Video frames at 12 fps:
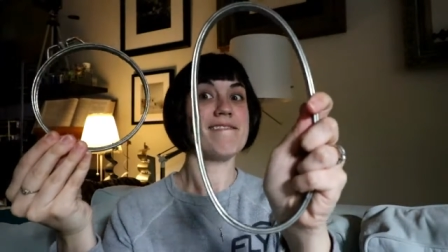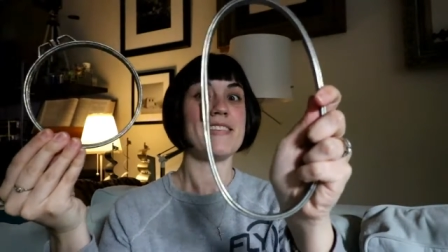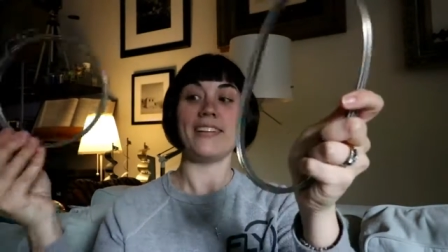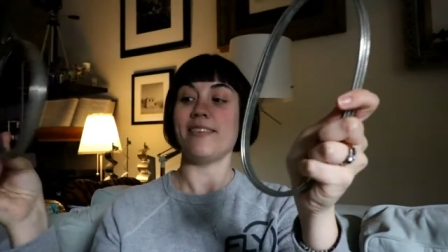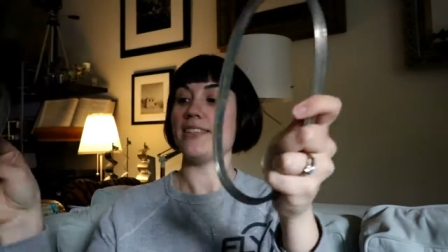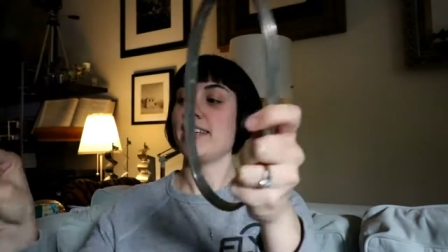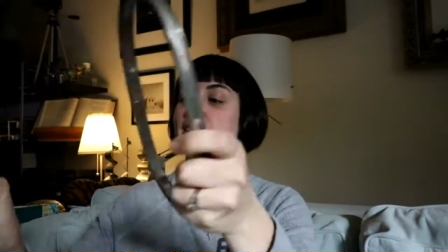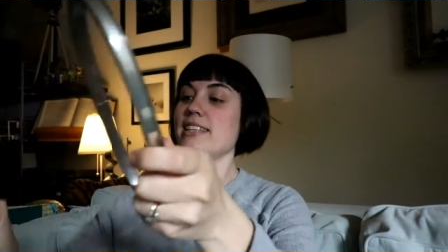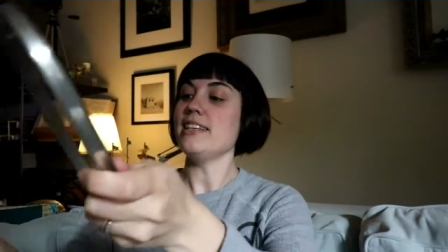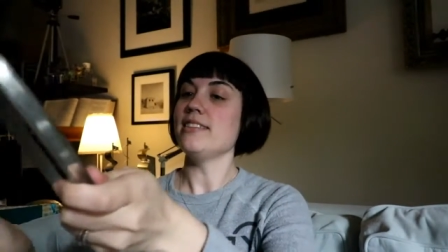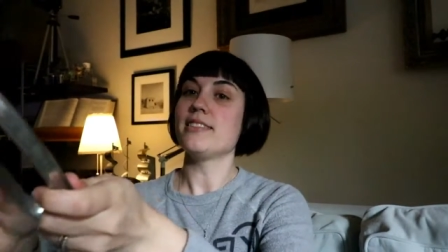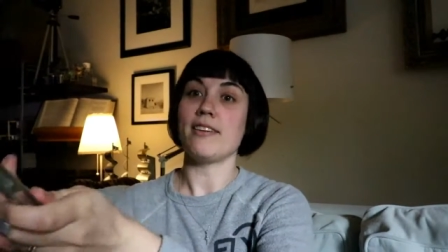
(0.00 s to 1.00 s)
Thought that was
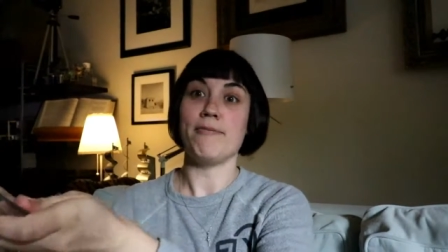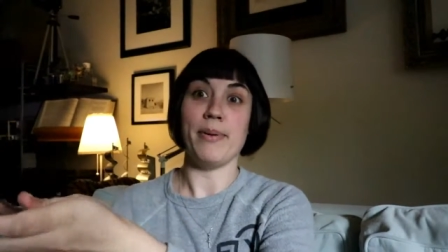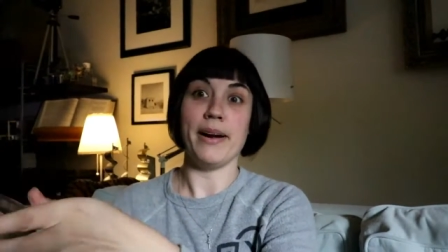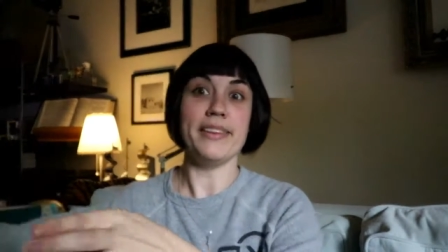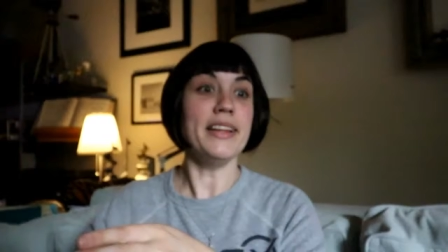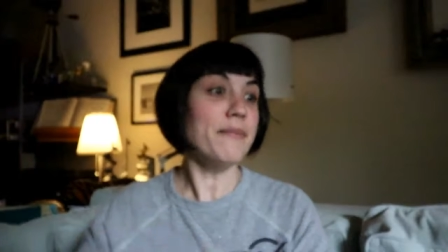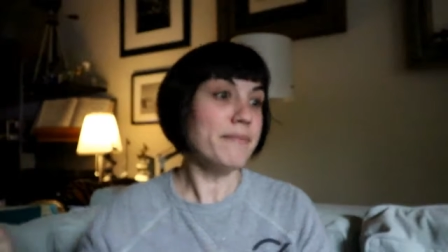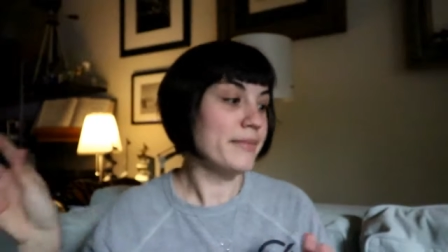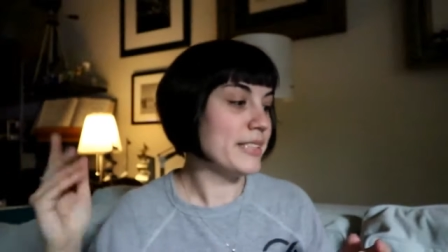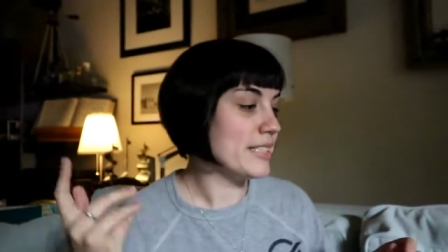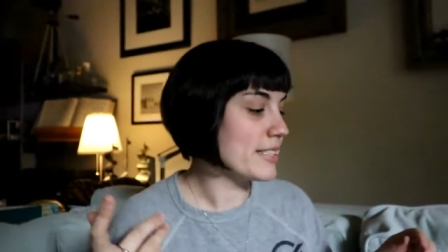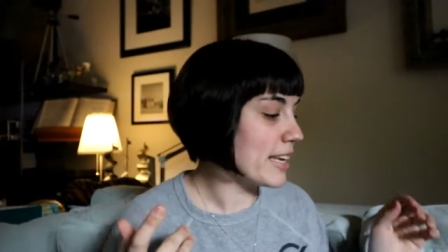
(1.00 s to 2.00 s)
handy. Instead of buying them,
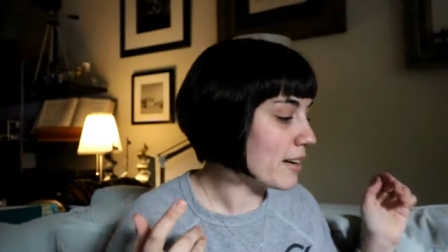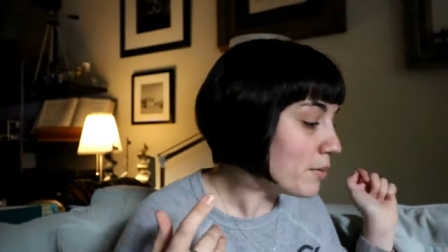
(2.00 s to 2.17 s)
you could just get